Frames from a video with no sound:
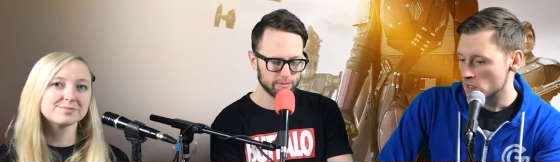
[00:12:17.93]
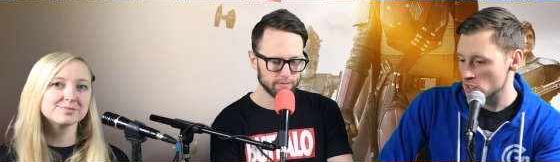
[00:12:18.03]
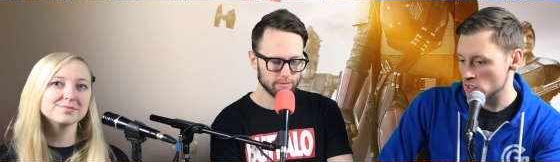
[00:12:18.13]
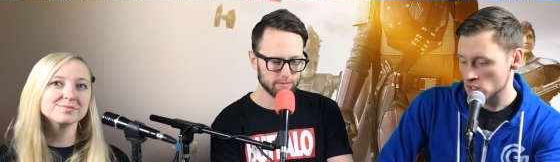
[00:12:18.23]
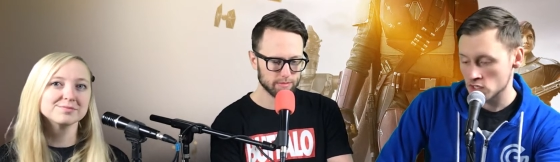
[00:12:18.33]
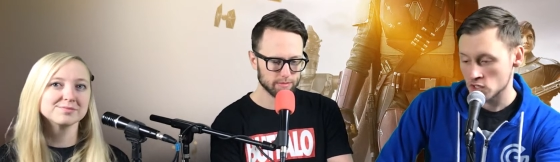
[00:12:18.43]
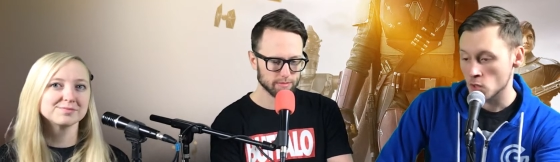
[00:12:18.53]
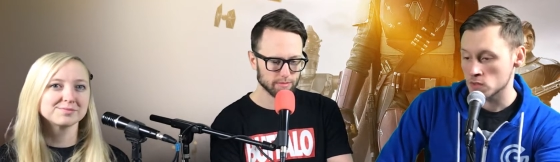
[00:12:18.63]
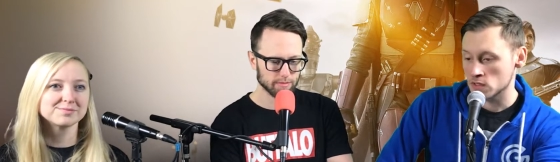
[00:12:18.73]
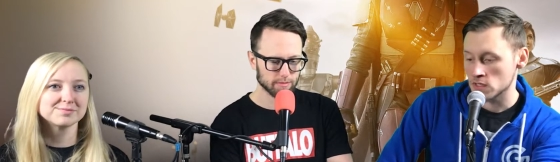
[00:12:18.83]
Speaker 1: Like she
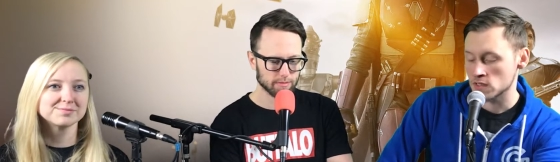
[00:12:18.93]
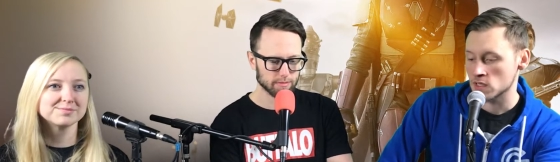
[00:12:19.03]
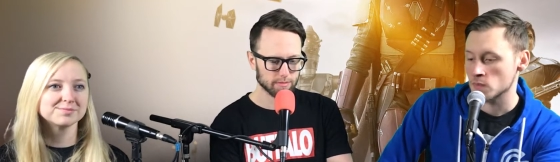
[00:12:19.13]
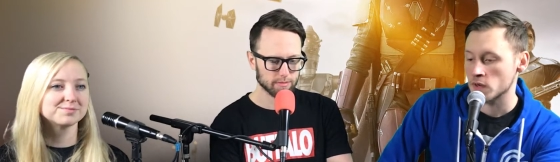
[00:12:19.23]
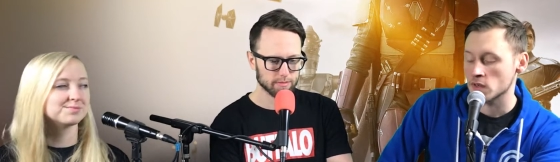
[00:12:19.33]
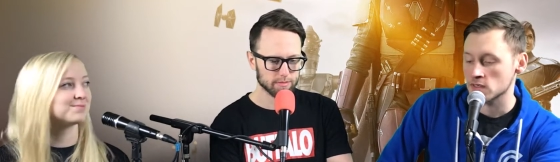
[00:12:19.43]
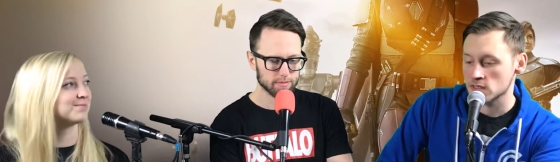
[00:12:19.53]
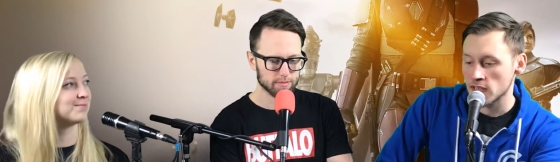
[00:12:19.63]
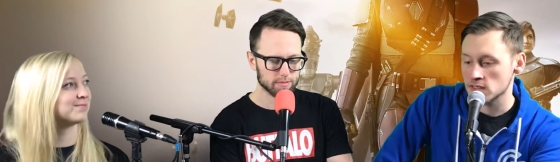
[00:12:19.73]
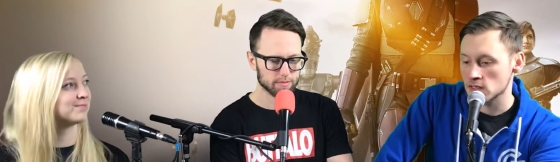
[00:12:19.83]
shows that she's an experienced
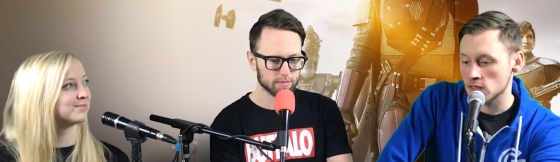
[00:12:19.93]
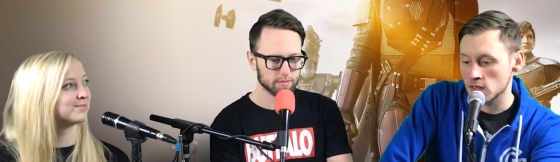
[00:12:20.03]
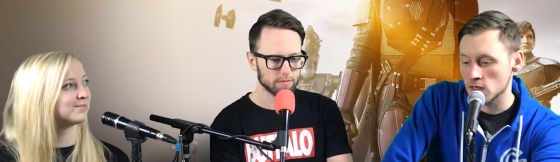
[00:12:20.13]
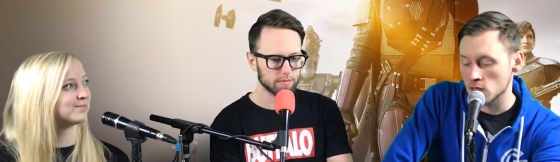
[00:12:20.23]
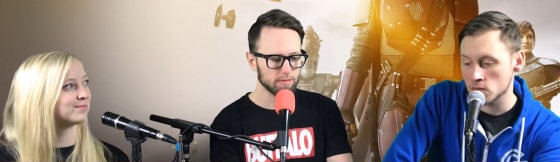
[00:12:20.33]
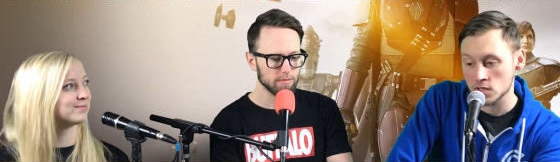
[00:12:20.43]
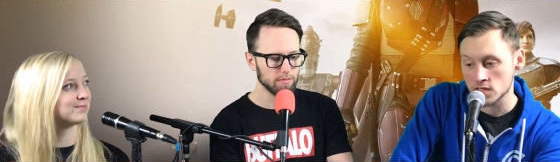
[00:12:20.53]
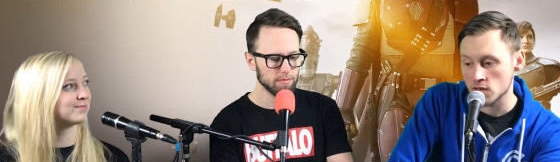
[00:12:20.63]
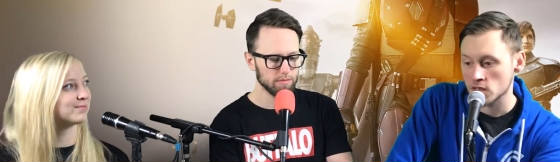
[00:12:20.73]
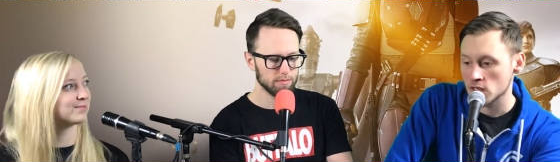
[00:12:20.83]
assassin, and, you know,
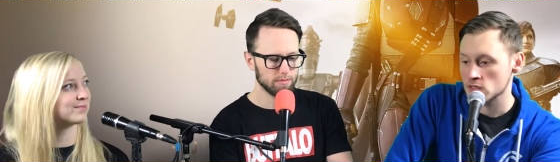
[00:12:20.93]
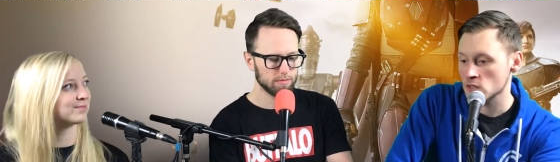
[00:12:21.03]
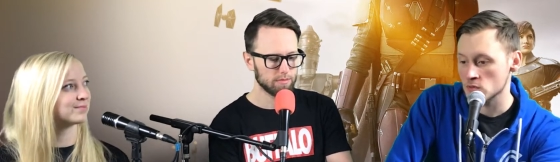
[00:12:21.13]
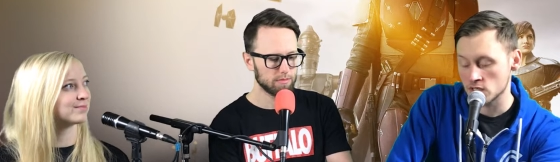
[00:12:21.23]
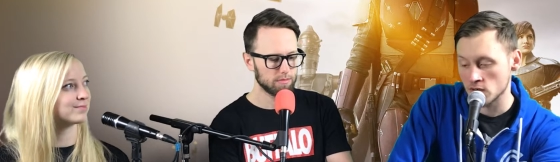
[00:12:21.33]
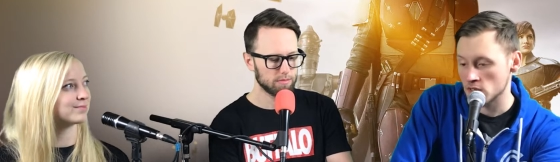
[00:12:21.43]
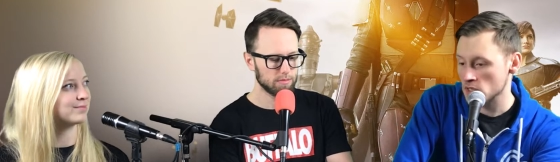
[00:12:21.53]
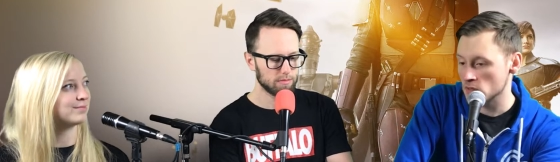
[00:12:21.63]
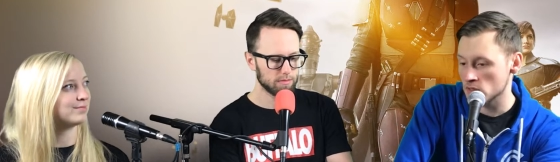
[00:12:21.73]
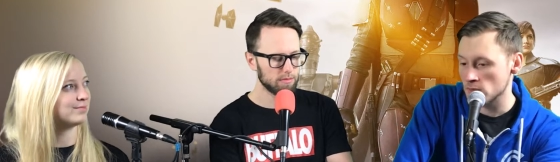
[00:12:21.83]
she's hard to get to. She already
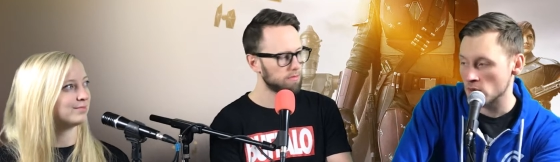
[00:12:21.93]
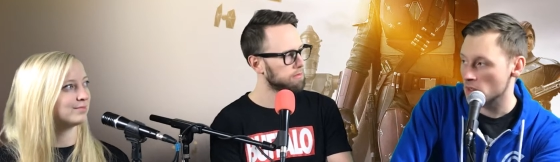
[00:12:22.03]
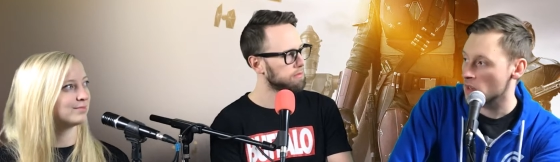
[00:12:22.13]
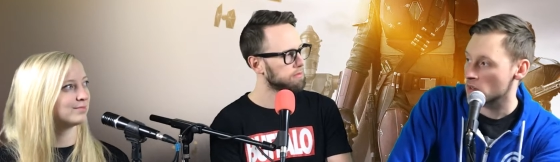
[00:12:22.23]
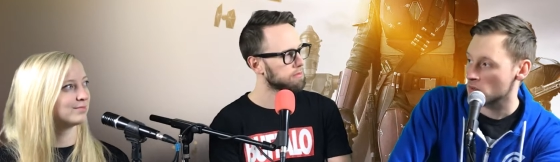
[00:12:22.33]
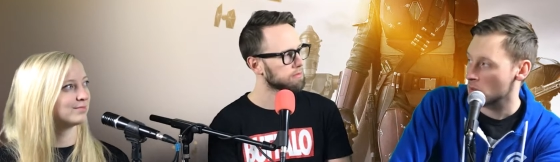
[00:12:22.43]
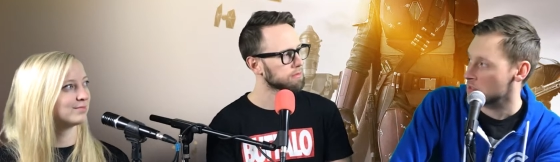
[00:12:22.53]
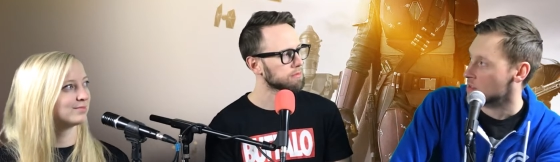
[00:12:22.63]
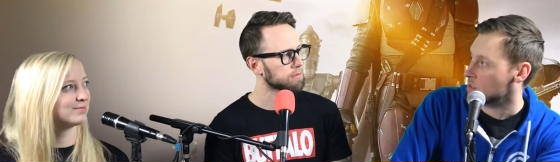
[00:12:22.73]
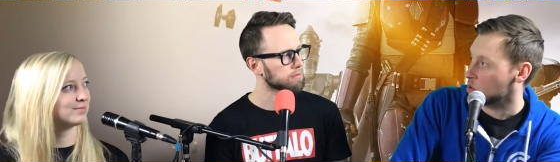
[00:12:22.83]
killed the bounty hunter that
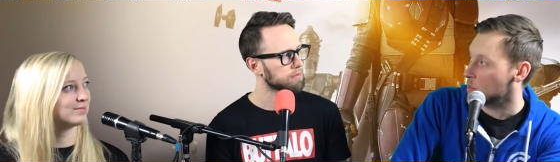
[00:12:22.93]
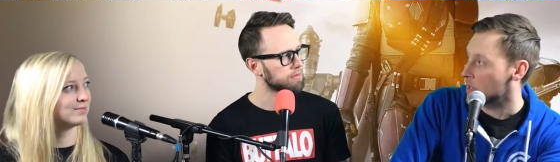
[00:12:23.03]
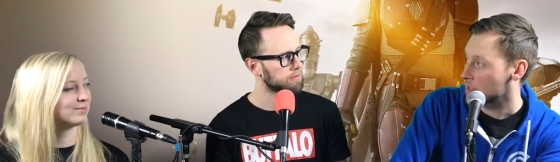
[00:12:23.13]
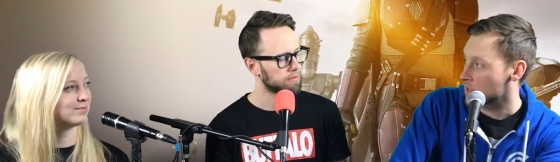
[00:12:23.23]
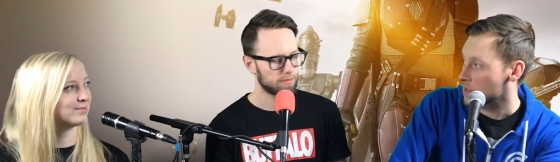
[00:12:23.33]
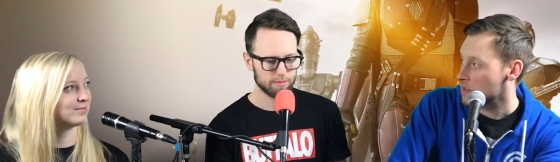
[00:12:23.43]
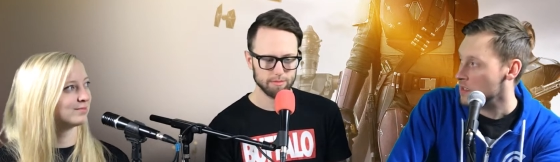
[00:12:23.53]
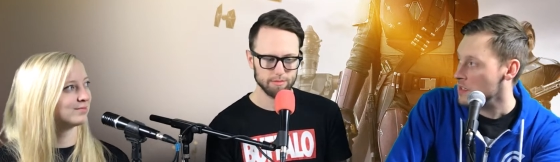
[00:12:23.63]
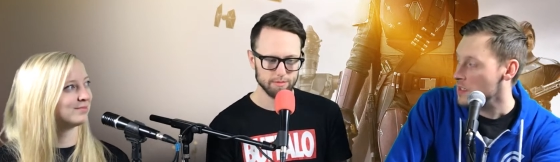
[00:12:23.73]
was on the do back there.